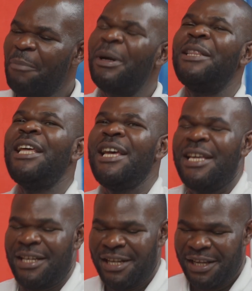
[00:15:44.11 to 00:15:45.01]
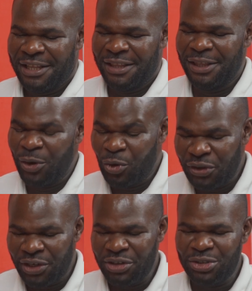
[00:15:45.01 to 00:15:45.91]
But then
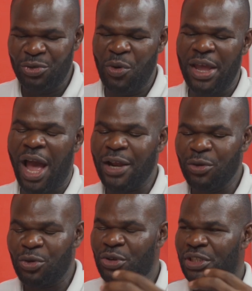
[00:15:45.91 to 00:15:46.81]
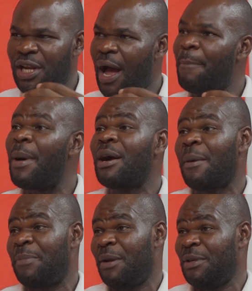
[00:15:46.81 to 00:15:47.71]
the reason why I don't consider a bank a
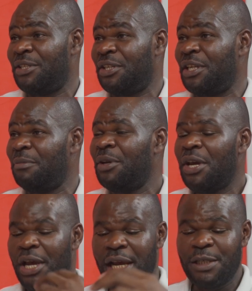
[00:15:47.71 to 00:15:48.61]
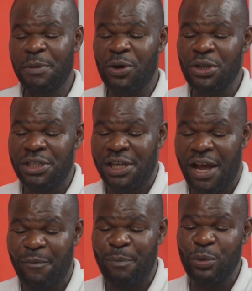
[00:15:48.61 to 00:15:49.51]
pyramid scheme is because they
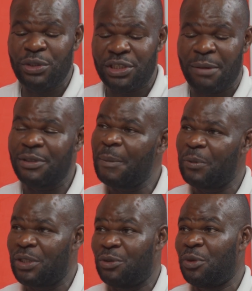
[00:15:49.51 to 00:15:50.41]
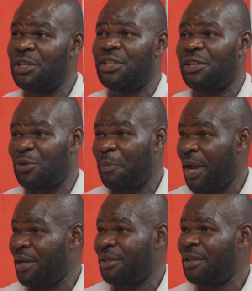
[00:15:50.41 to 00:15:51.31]
have put some deposit with the central
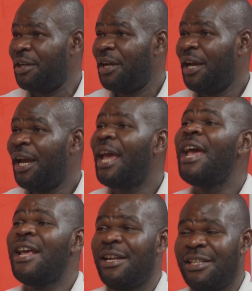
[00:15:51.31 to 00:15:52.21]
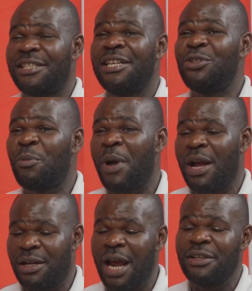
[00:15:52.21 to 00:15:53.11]
bank. Okay. And the central
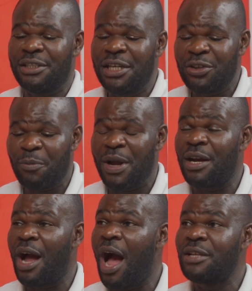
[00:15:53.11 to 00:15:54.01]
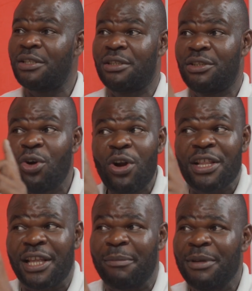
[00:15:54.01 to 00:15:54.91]
bank has told
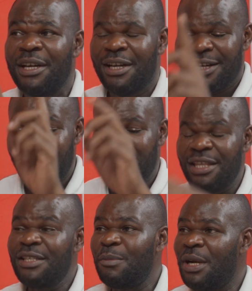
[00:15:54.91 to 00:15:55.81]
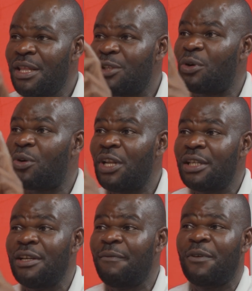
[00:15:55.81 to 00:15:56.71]
them that this money that you're
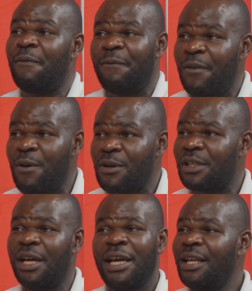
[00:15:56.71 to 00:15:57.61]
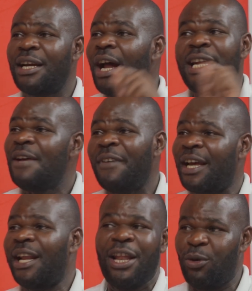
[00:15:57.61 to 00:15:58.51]
collecting from folks, it can never
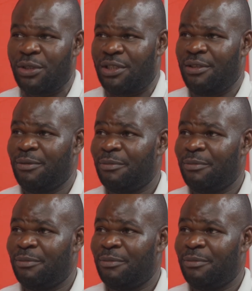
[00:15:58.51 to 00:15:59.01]
get lost.